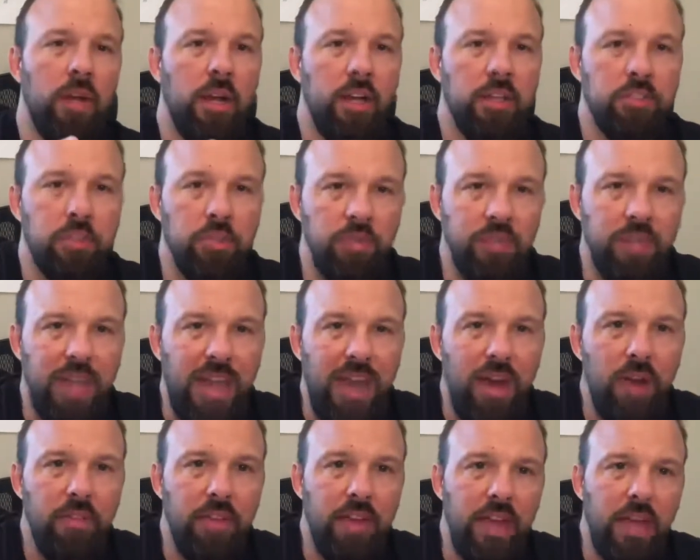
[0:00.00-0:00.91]
so
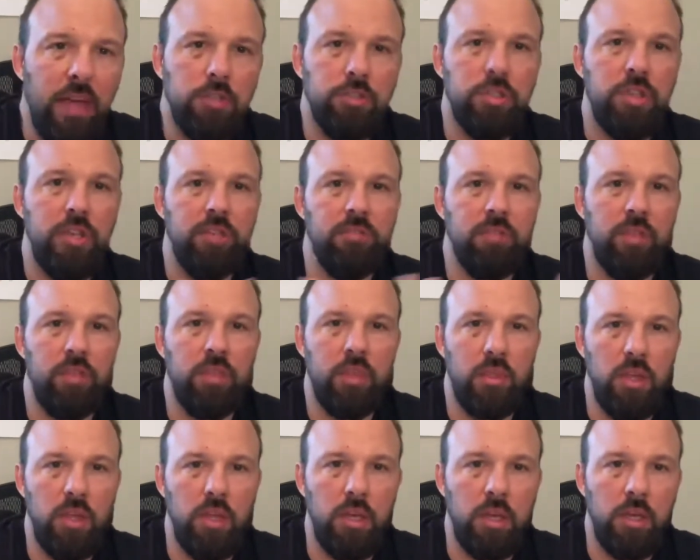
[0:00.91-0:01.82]
now they actually have to
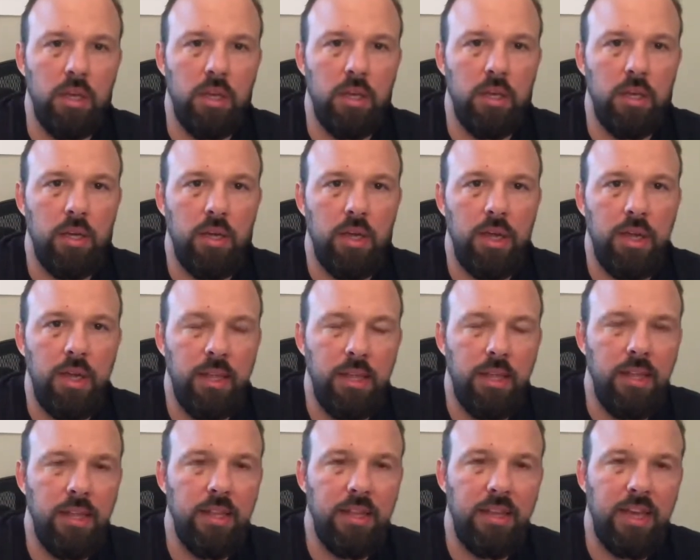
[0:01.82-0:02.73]
think and they,